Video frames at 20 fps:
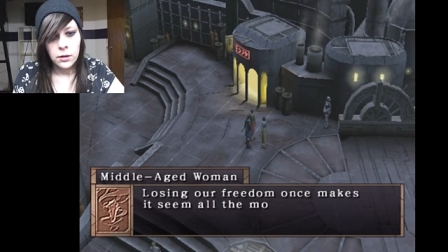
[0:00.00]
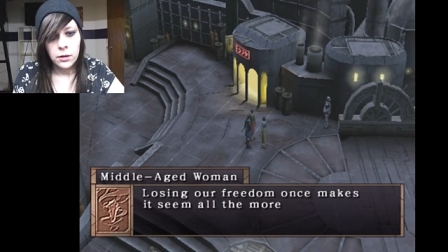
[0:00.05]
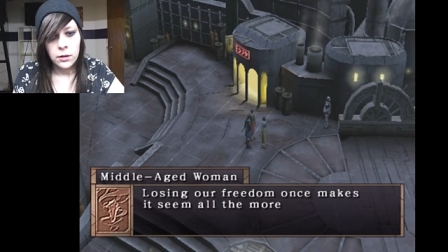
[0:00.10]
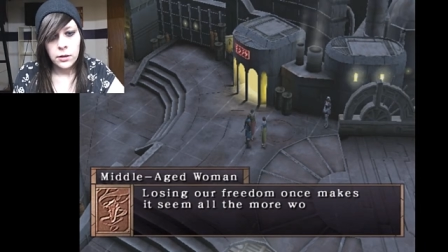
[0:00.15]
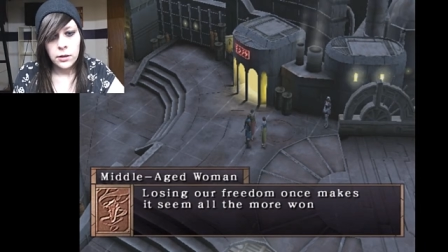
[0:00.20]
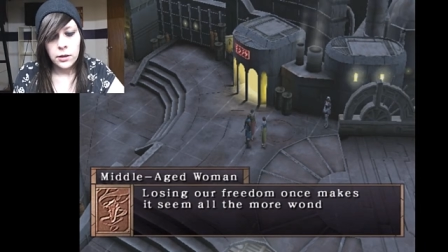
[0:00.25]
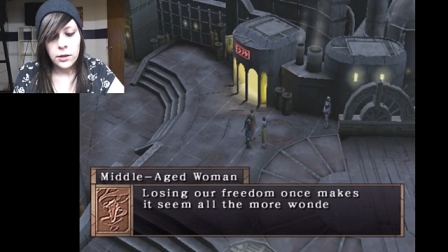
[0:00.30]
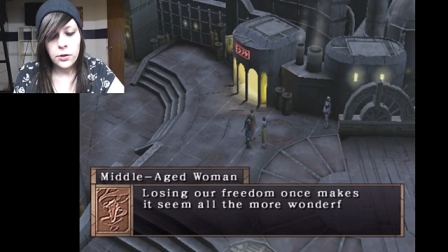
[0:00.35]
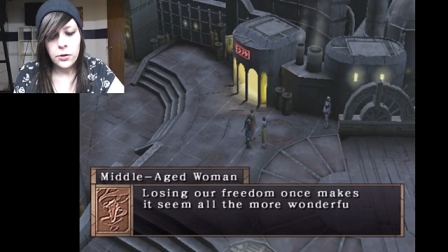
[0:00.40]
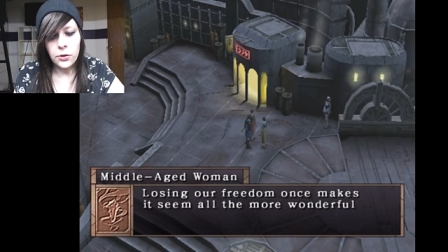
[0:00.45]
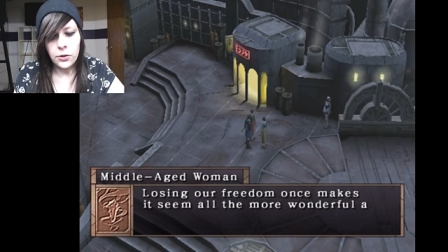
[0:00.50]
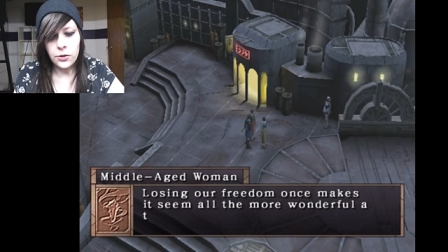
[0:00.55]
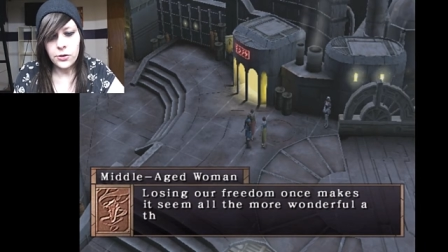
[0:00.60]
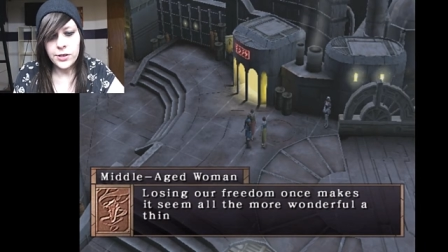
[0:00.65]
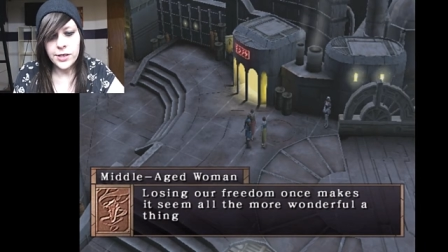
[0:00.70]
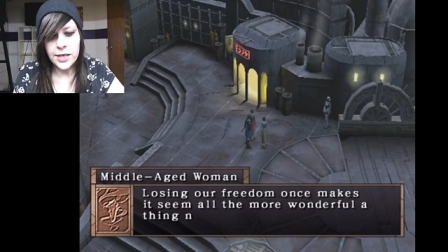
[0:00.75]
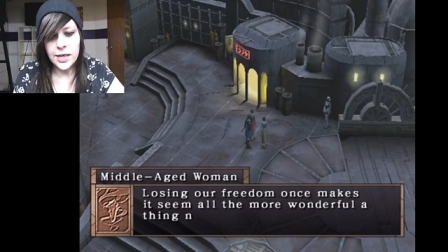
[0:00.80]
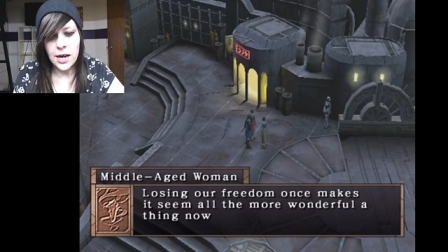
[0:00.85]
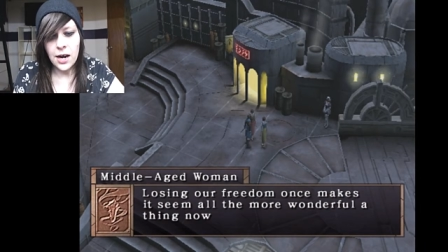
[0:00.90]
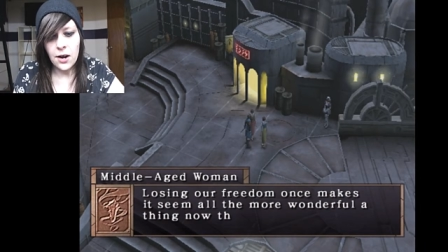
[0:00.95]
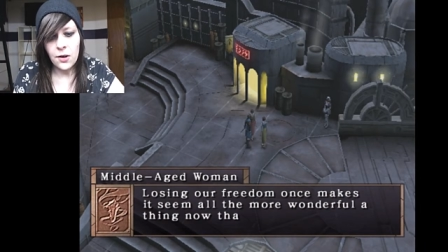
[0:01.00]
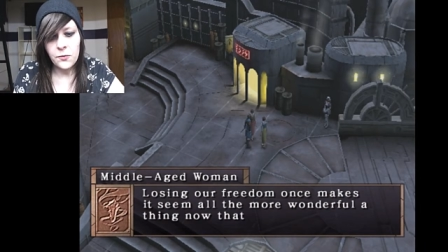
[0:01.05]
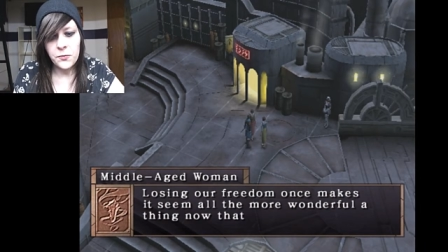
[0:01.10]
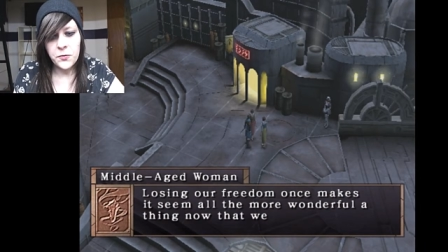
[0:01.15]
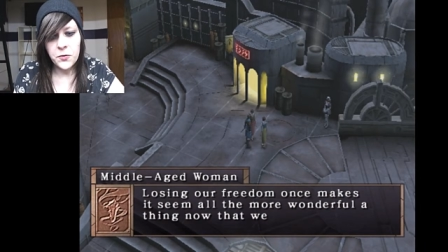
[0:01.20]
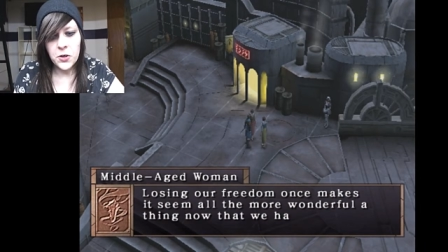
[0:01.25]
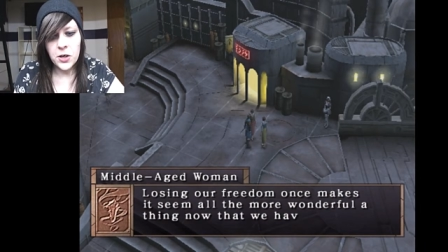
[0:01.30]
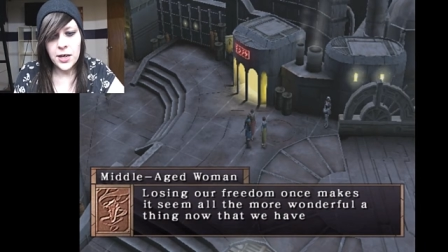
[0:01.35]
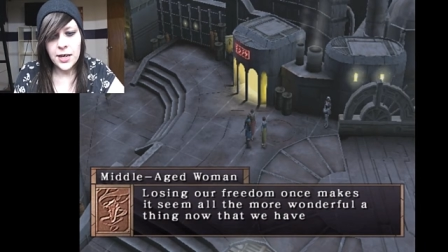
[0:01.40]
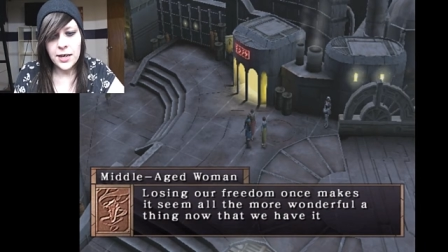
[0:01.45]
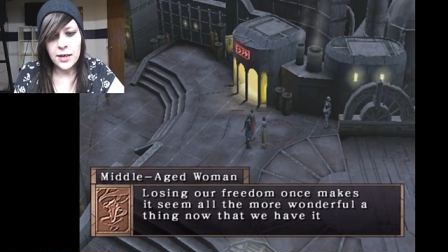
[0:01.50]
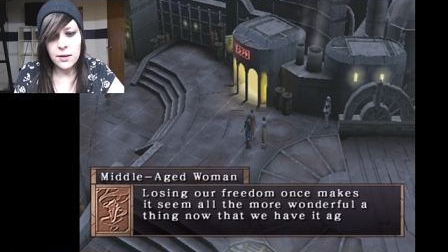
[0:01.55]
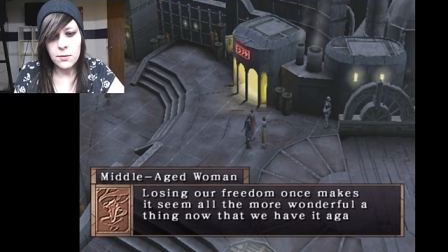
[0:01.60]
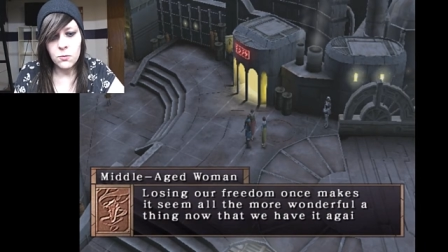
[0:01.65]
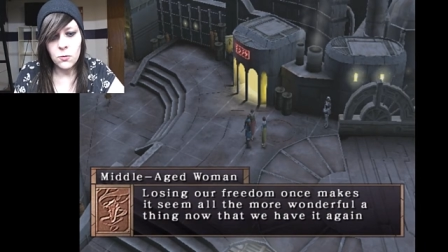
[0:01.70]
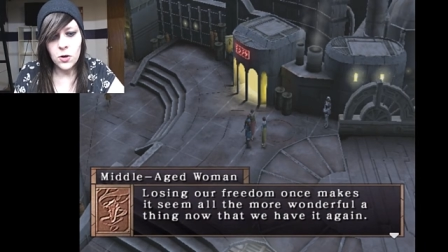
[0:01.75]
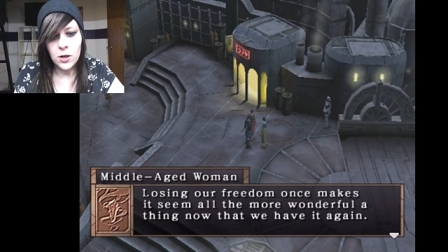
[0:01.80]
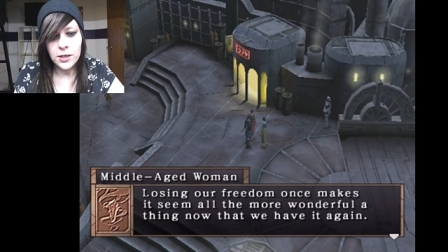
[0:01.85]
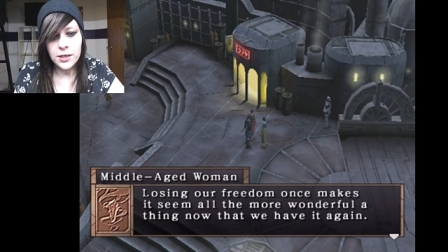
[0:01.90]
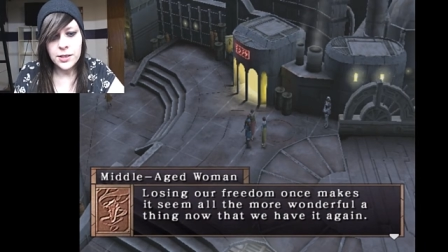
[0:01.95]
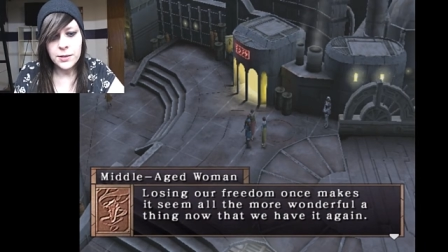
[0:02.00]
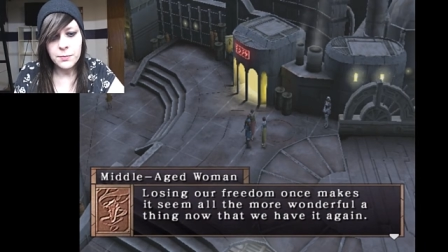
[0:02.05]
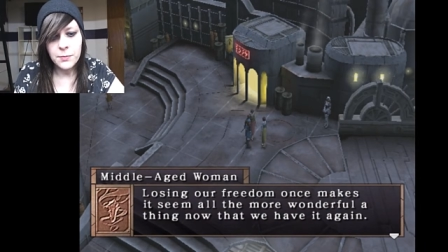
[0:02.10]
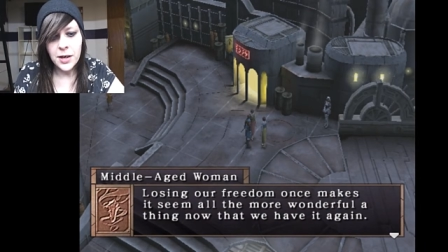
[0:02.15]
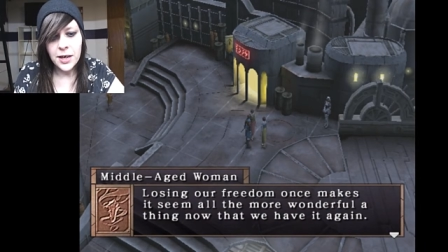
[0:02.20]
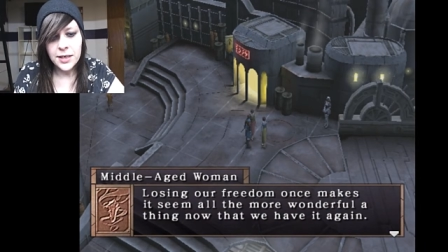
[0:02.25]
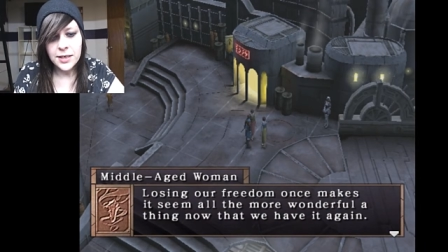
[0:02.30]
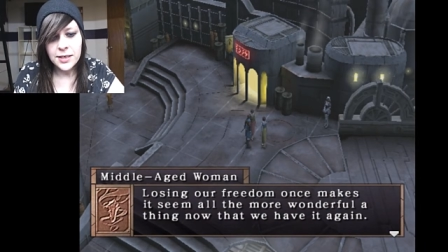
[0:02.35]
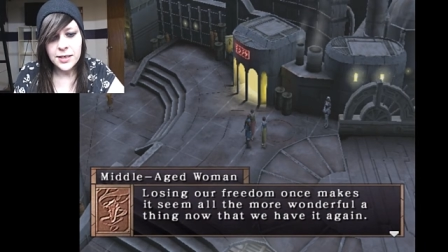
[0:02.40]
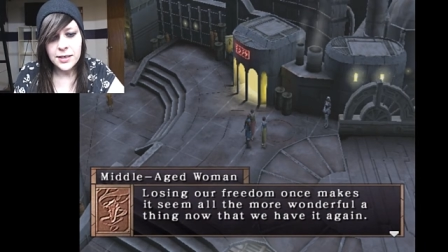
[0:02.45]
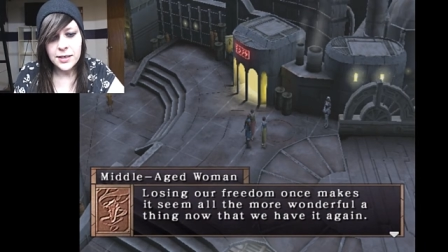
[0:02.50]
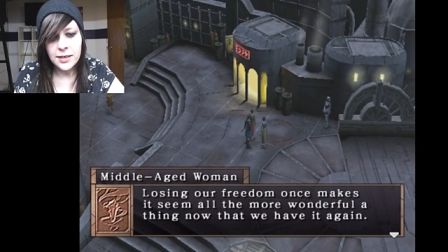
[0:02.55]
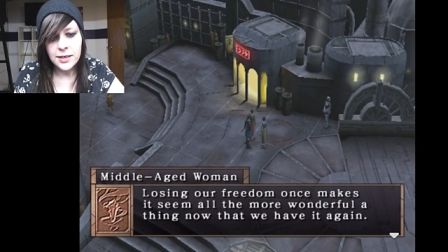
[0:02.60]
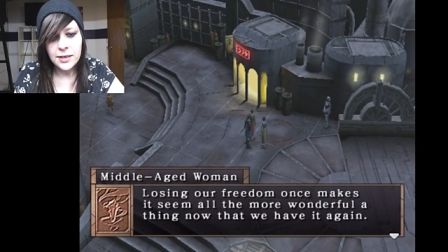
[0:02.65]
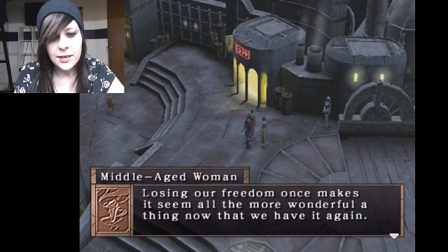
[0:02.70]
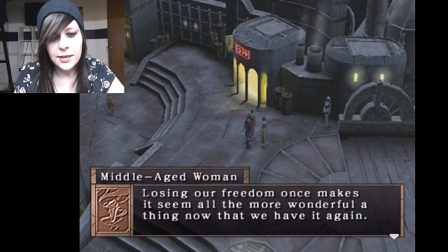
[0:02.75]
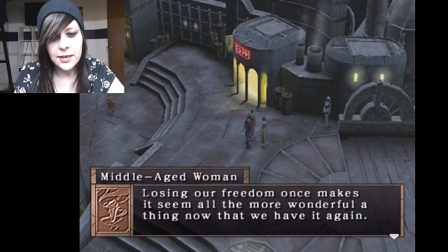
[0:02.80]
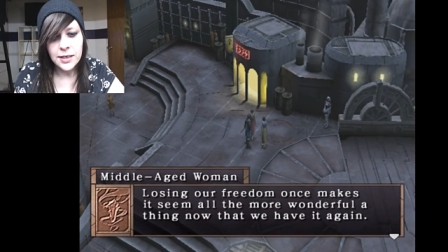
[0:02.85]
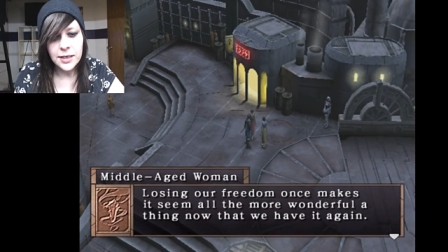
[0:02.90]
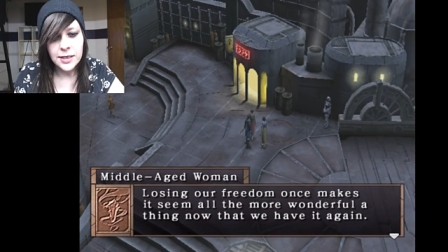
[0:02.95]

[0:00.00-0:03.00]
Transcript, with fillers: Losing our freedom once makes